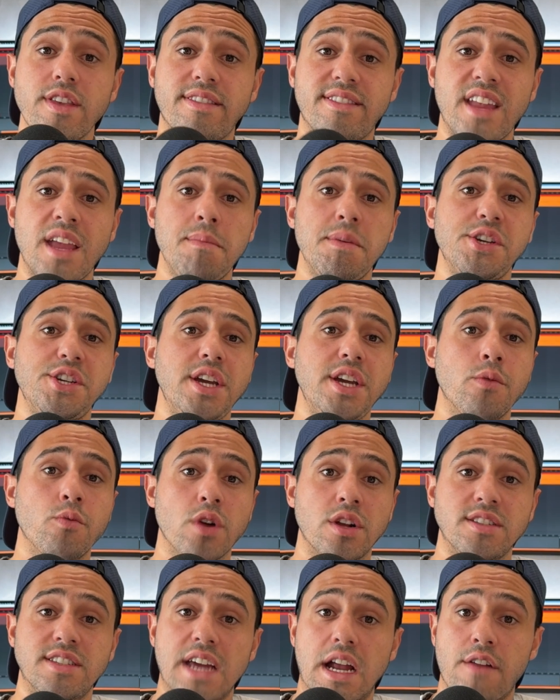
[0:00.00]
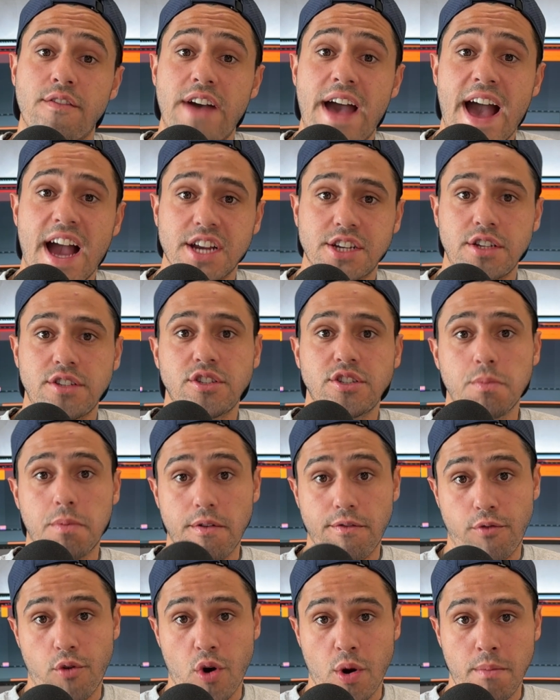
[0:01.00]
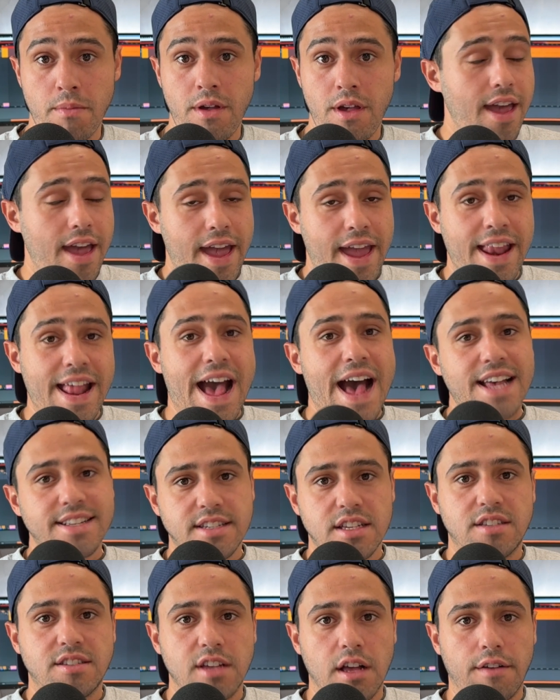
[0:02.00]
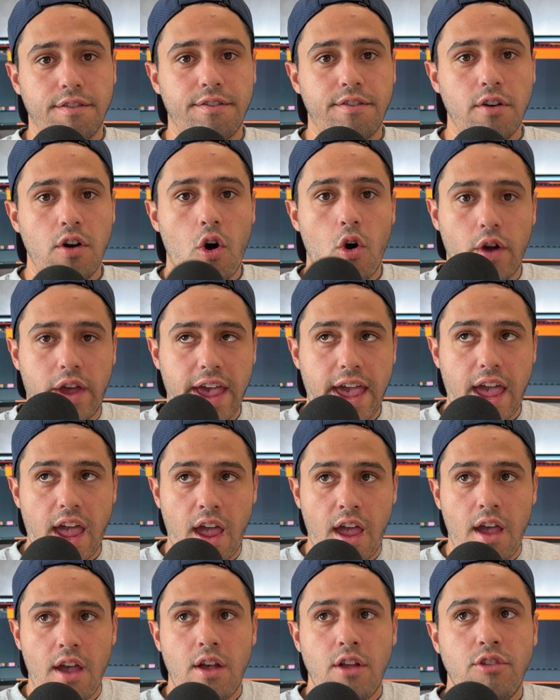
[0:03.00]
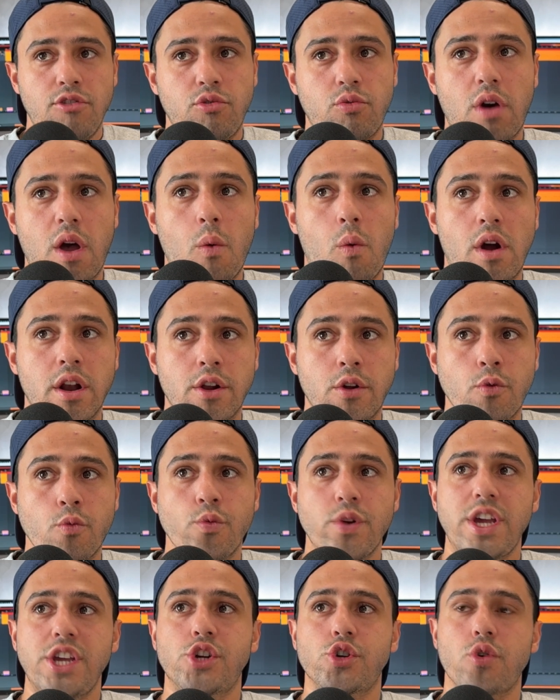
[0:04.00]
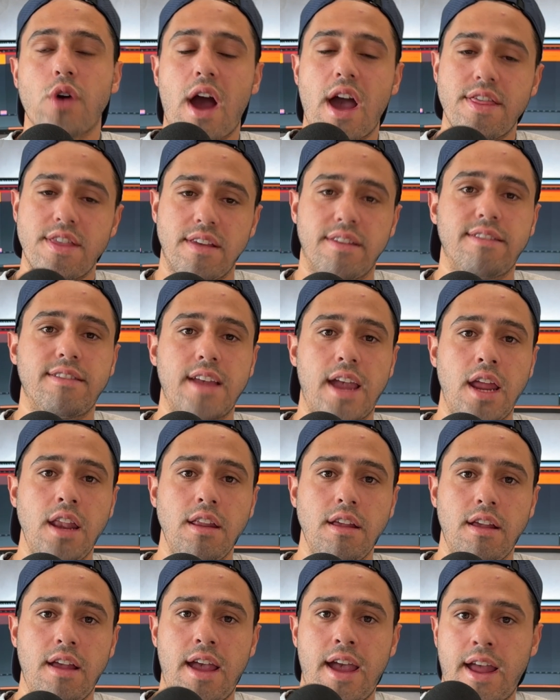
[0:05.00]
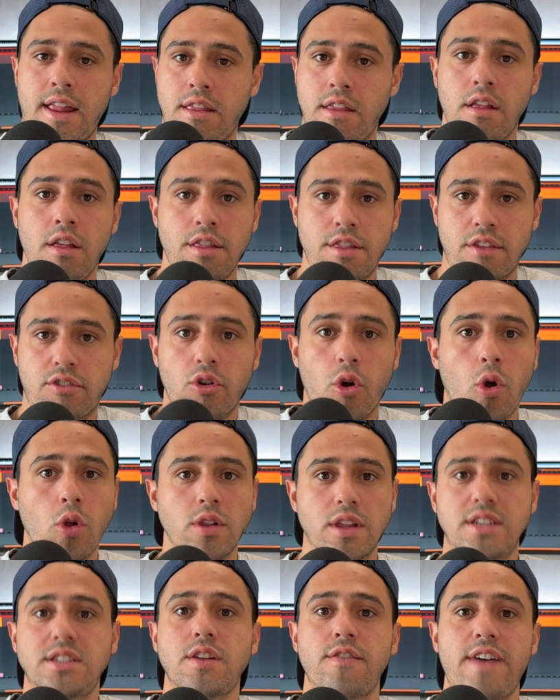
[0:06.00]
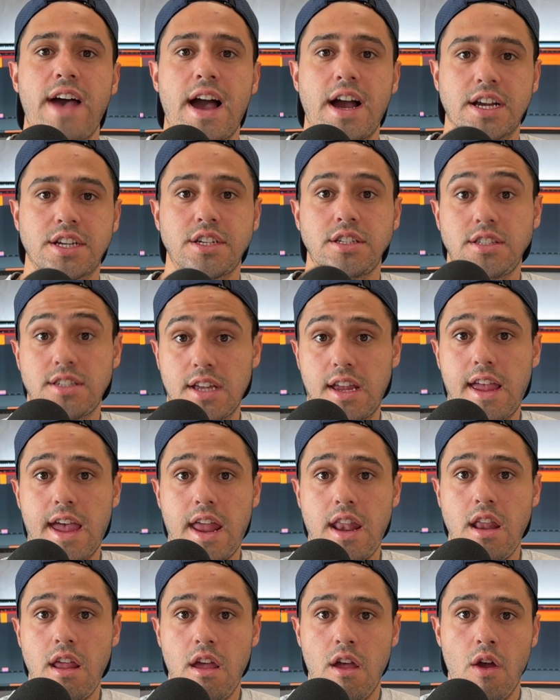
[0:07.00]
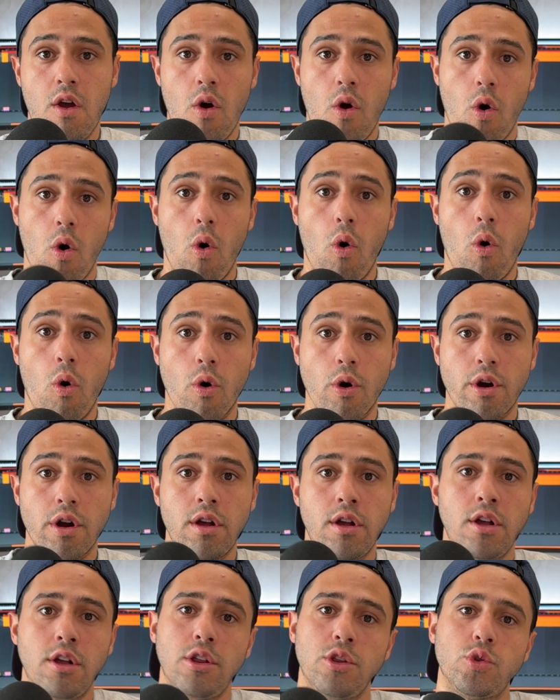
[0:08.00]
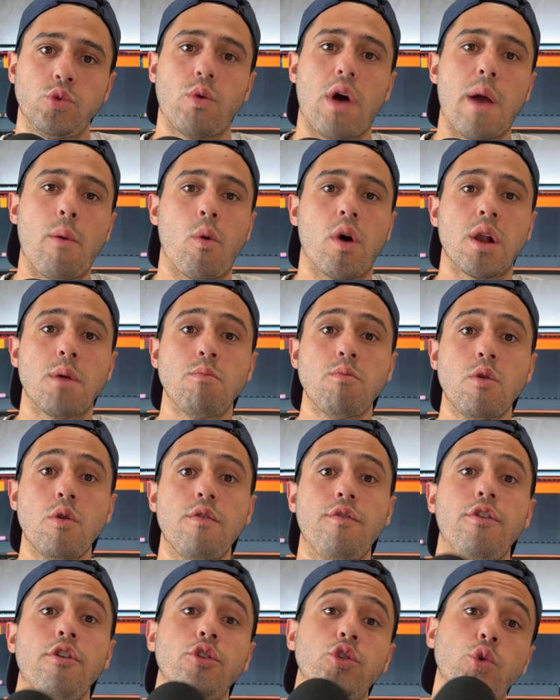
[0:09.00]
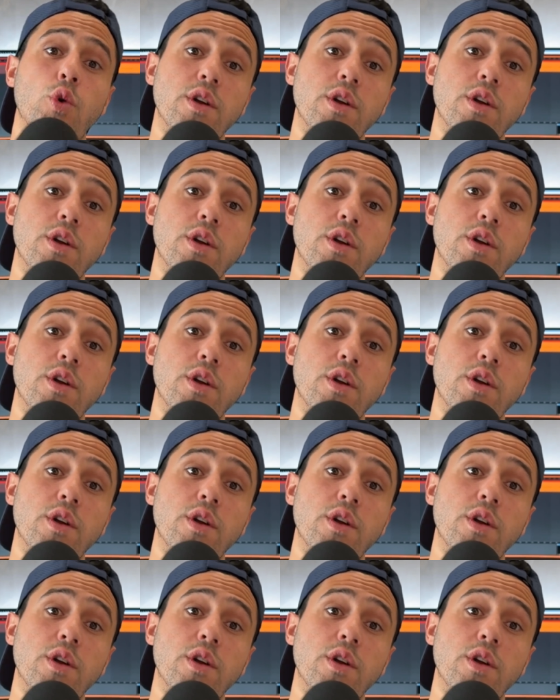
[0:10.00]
state machine runs out of actions to perform, it asks itself, okay, do I want to retry this state and this whole list of actions again? Or do I want to move to a